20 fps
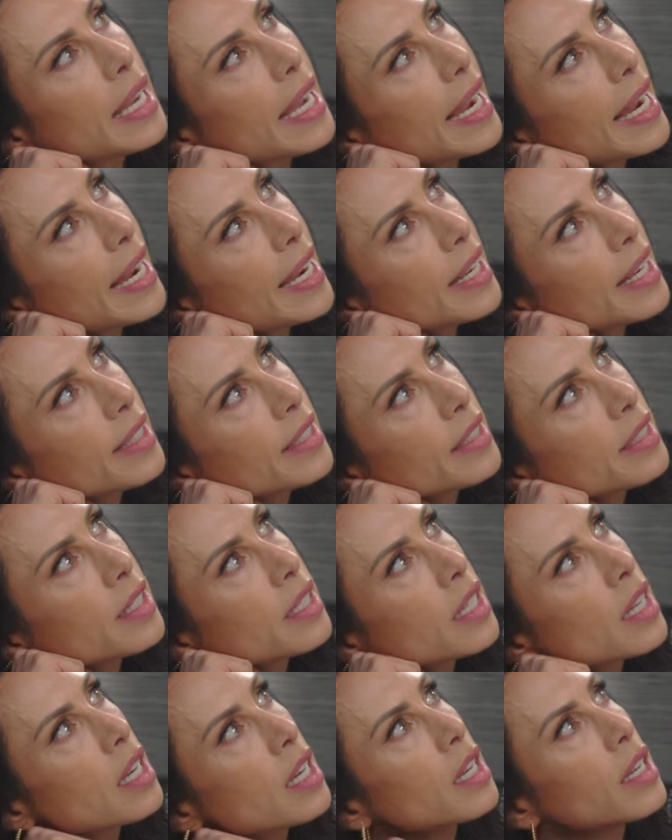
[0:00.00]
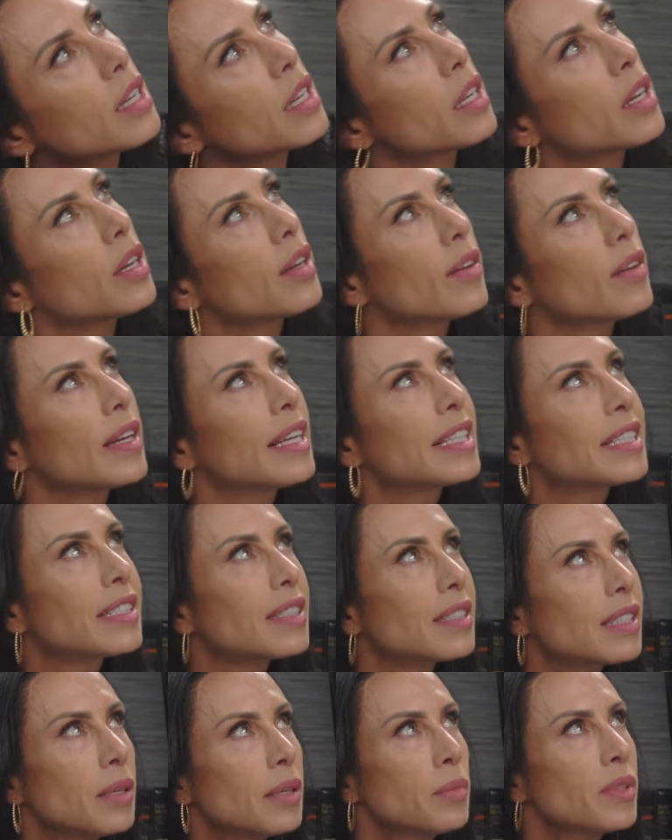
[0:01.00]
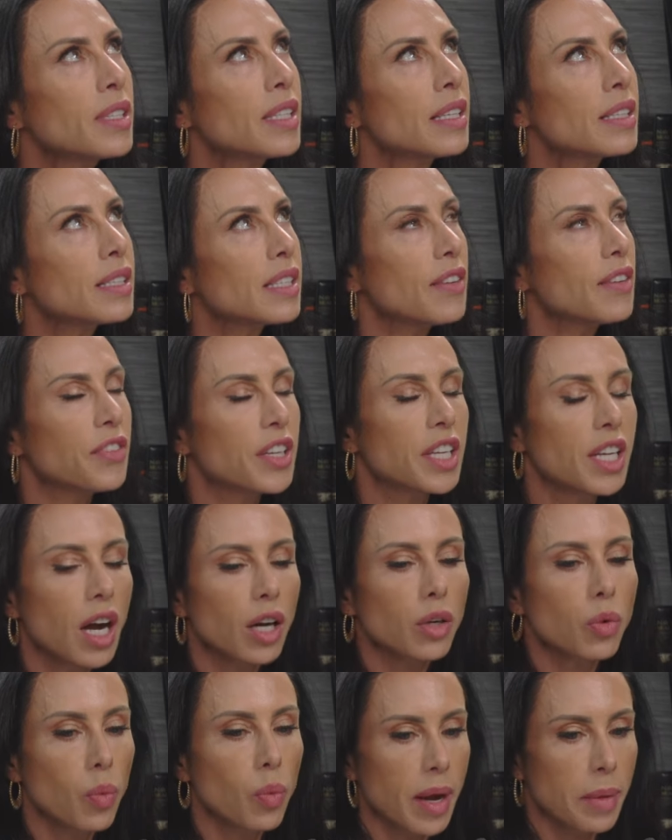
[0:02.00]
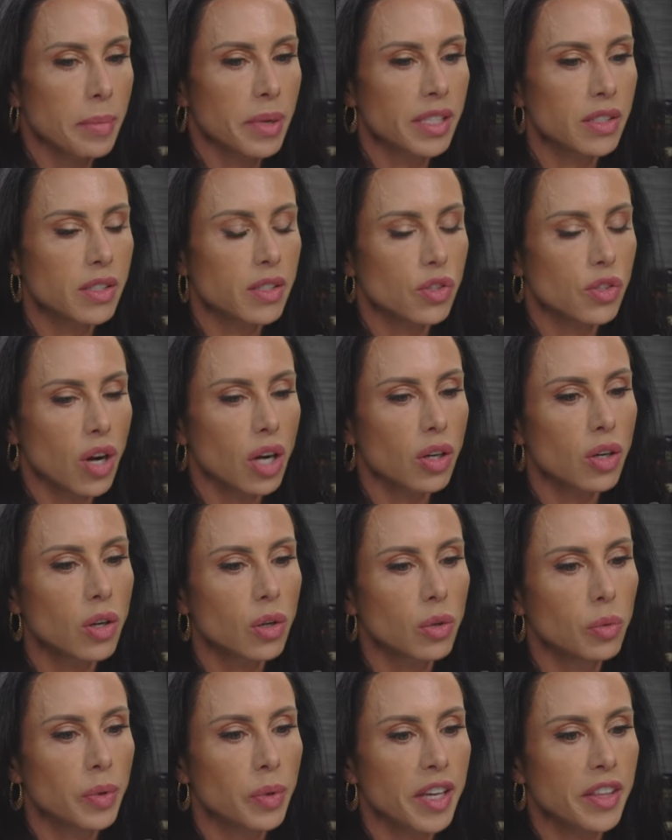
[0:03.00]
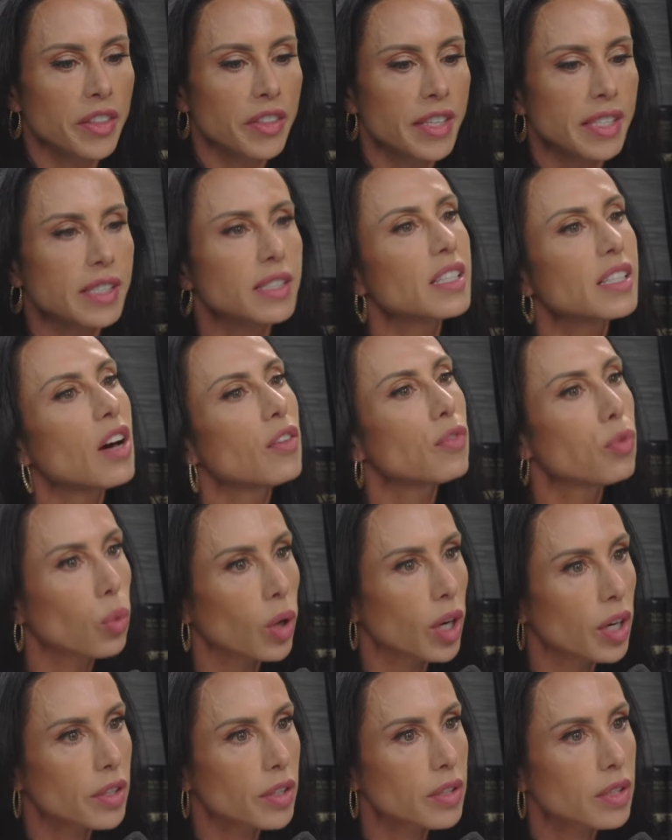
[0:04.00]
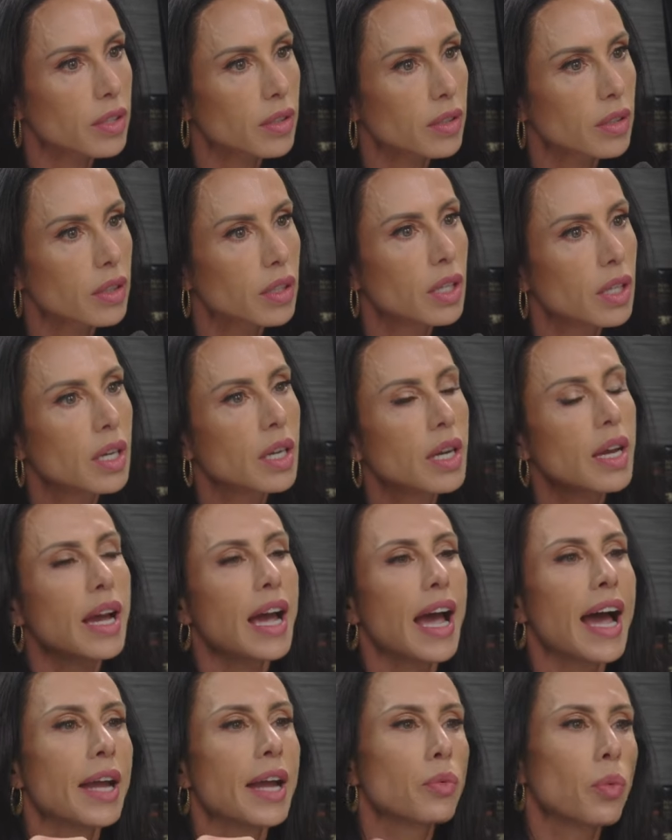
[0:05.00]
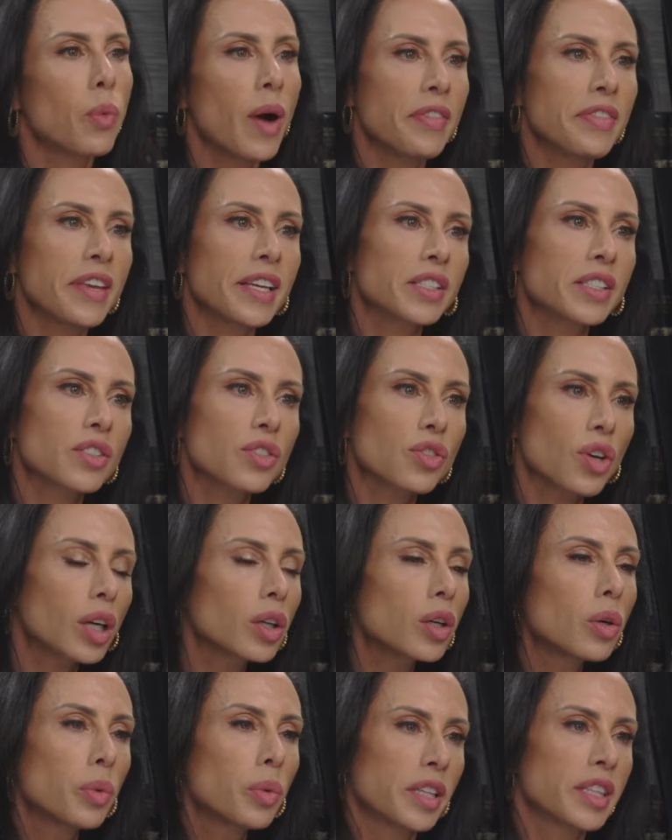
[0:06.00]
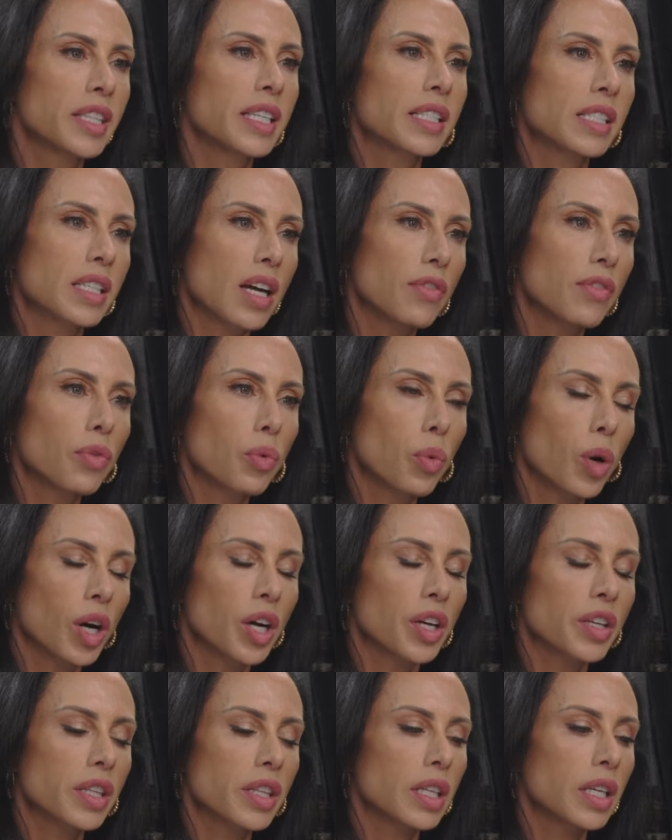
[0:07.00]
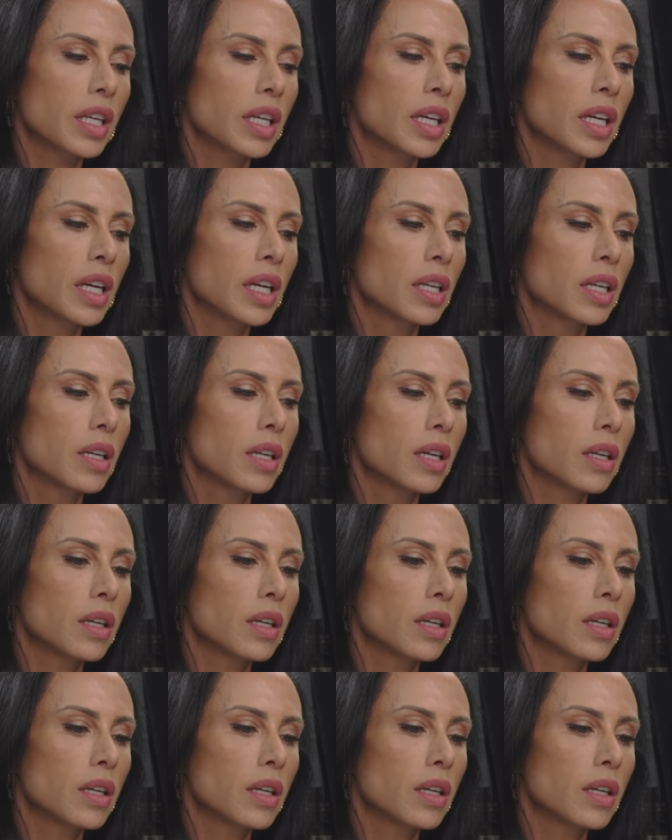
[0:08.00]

And it seems as if young women struggle with this self worth. And when they struggle with this self worth, it